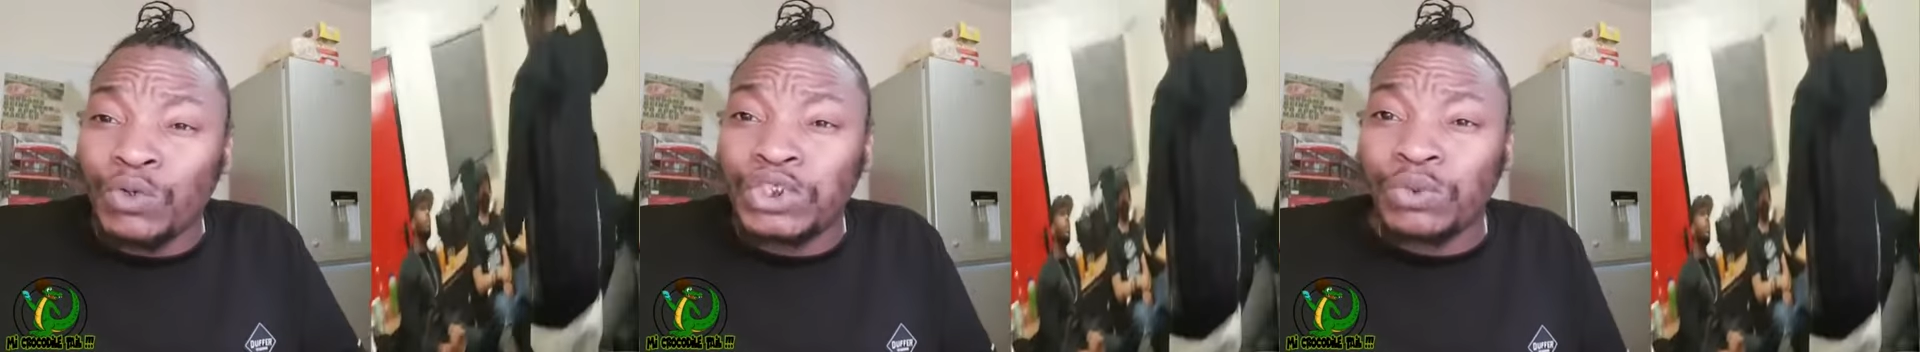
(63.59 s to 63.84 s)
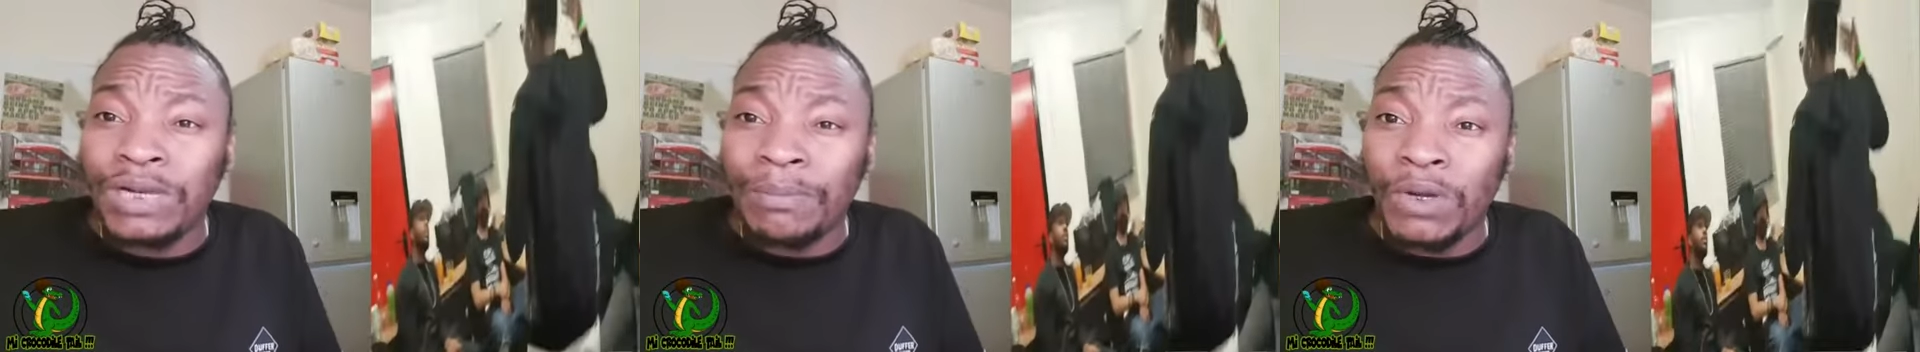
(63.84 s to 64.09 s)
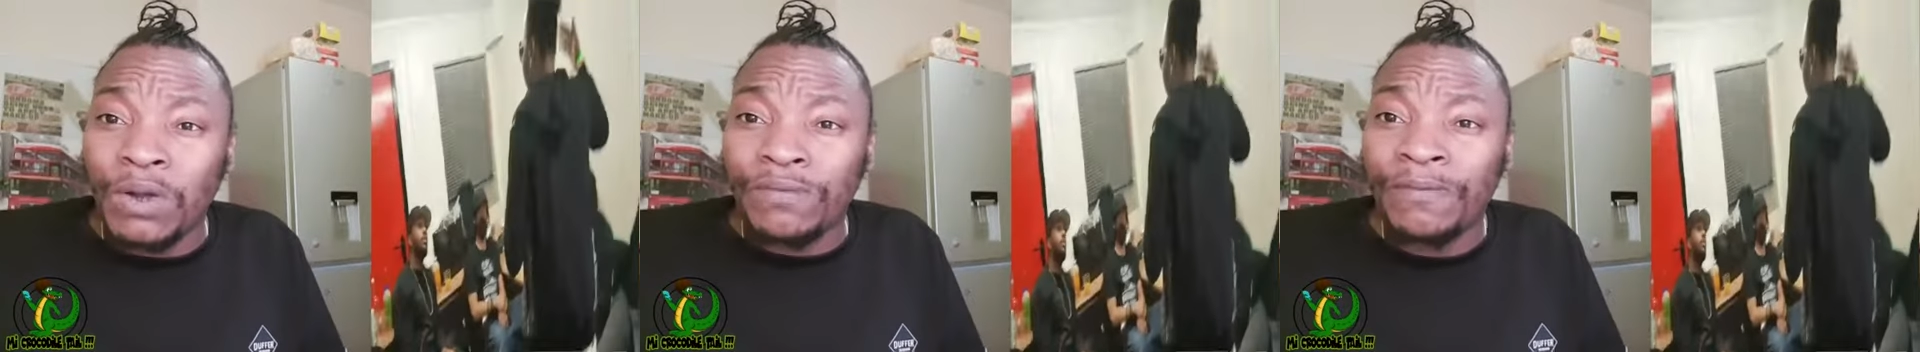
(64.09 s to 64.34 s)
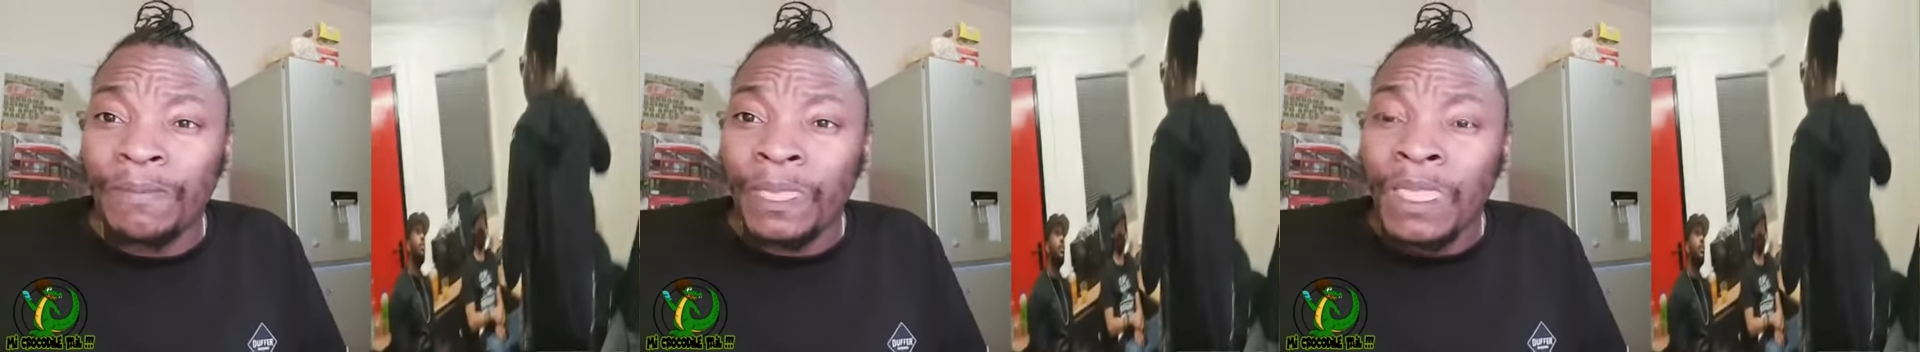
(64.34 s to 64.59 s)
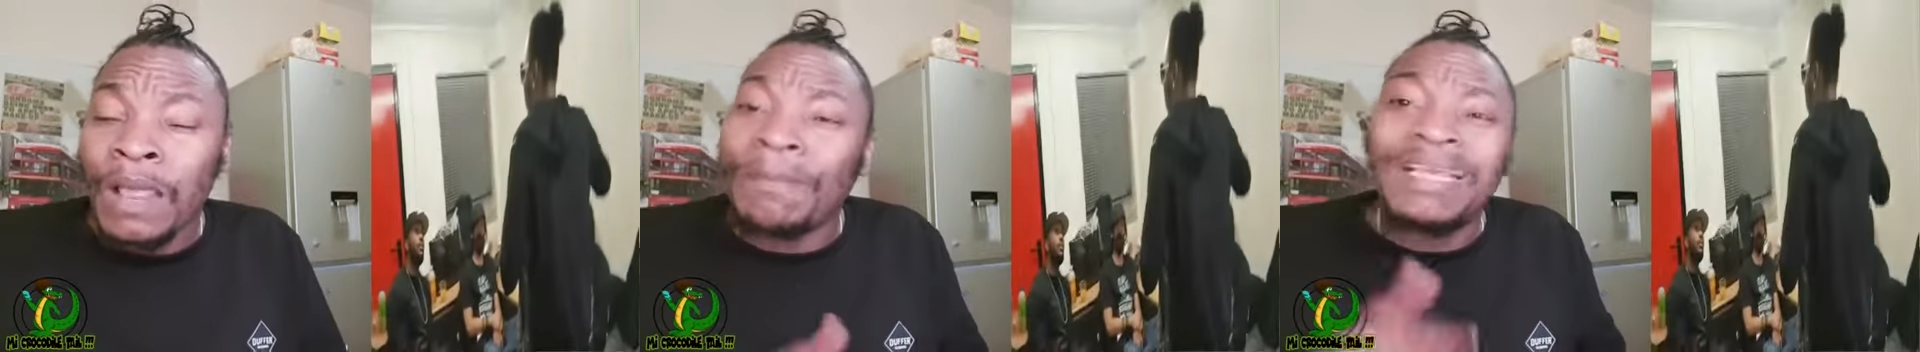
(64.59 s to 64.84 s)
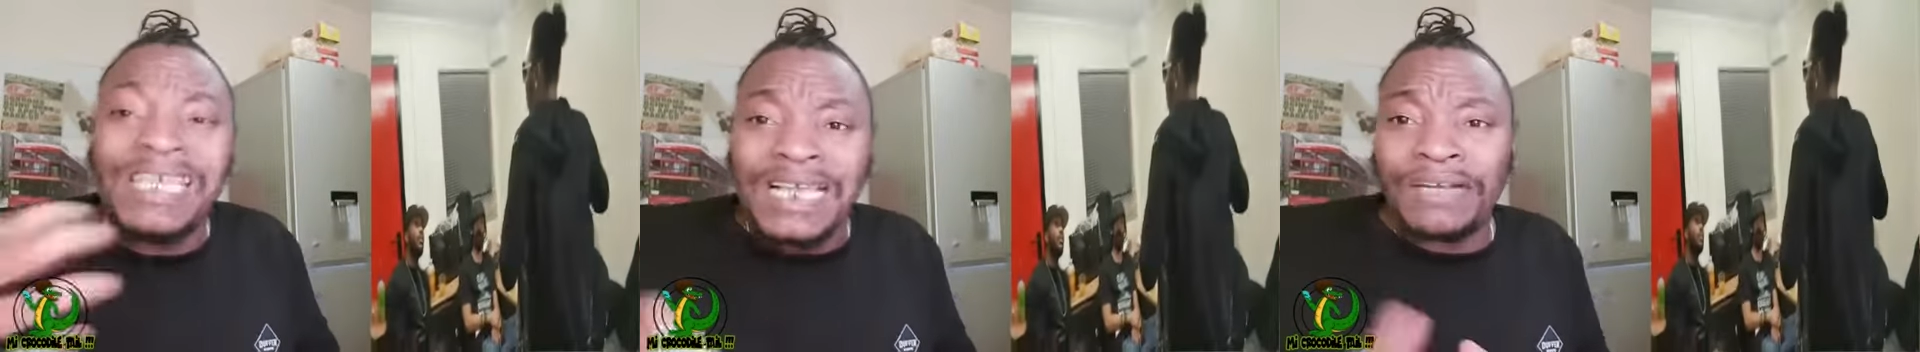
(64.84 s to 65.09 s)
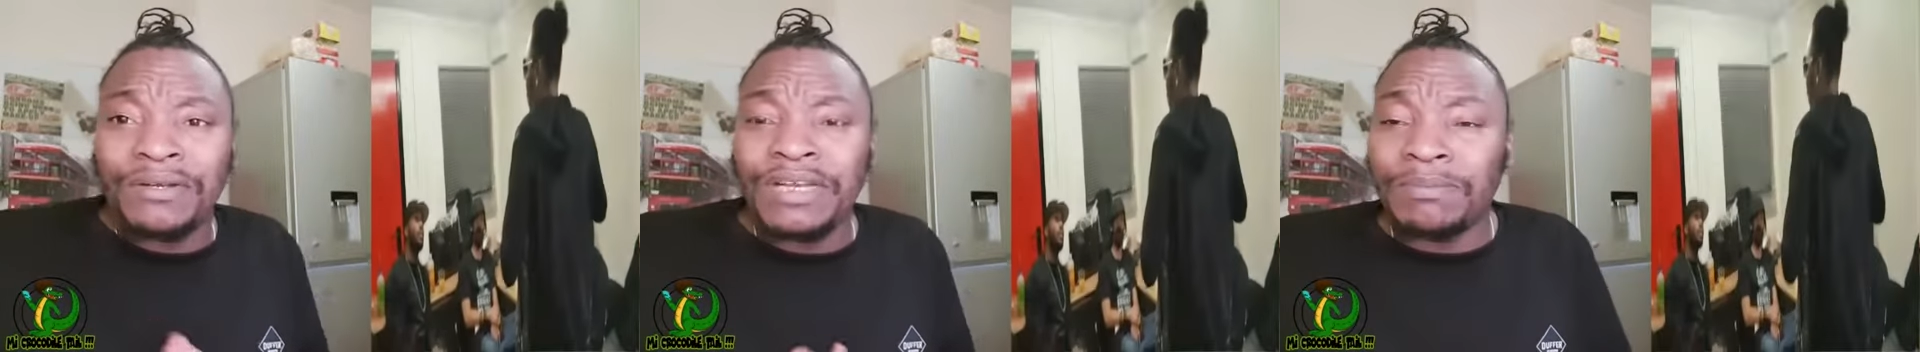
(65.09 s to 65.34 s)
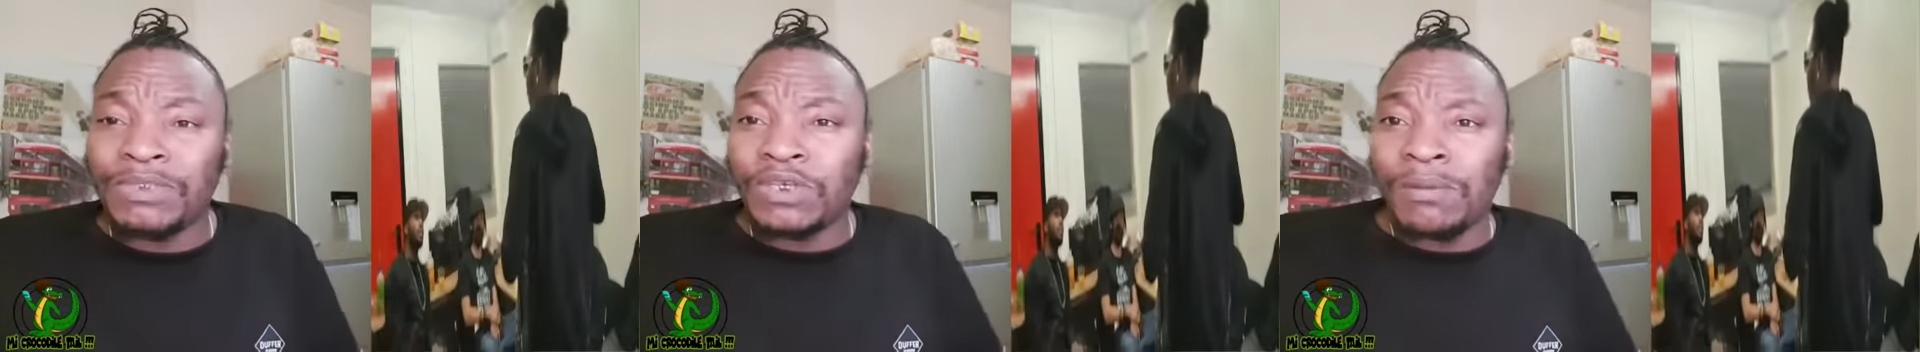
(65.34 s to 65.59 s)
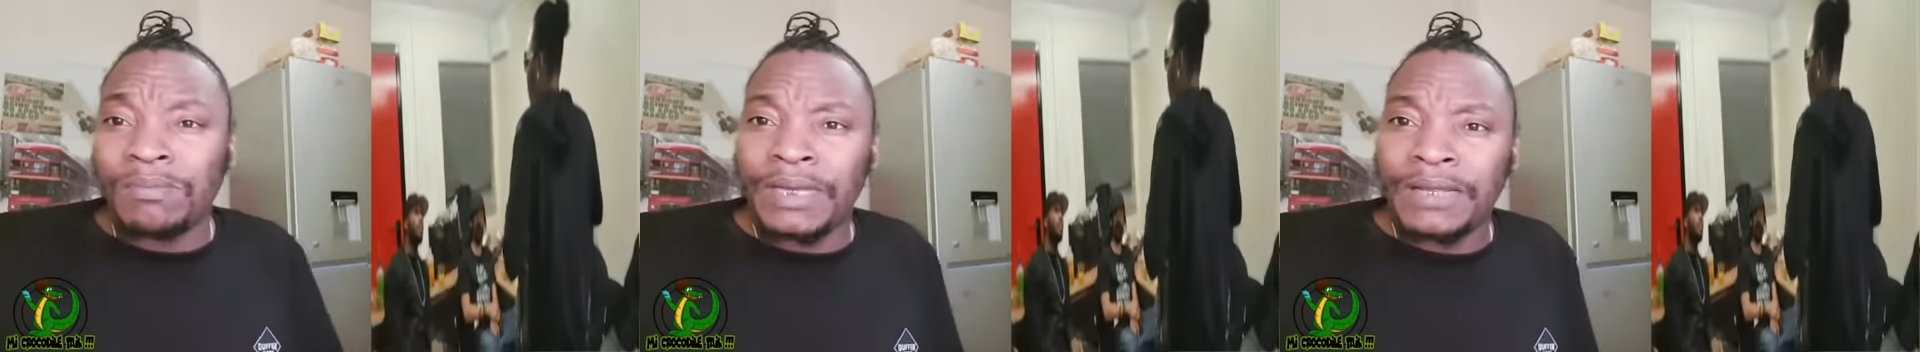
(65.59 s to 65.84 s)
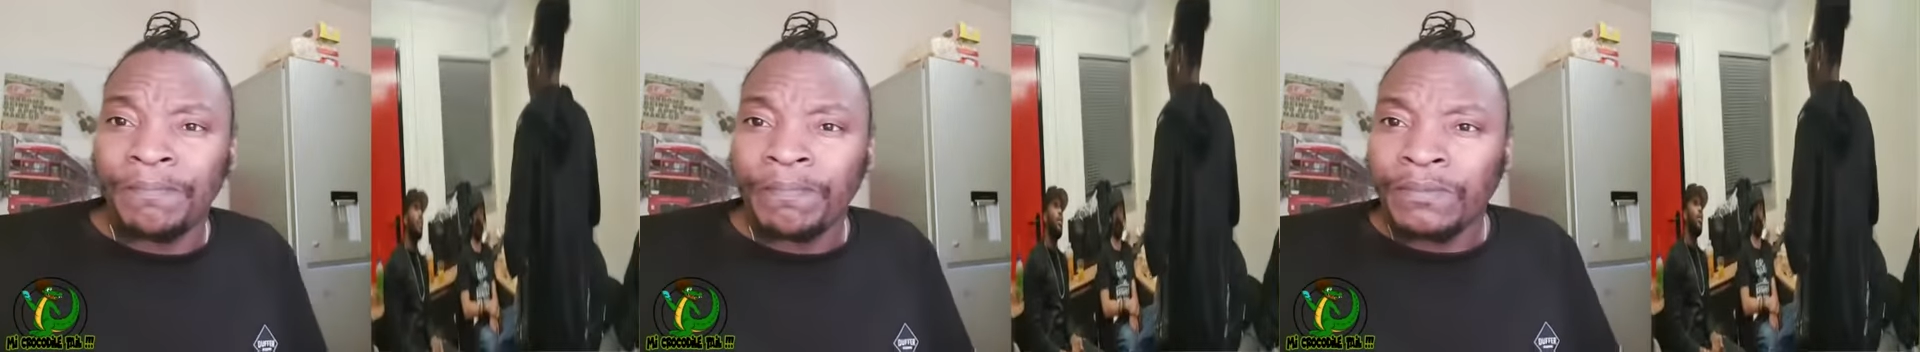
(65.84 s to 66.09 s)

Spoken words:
show them love. Me can't do them something there.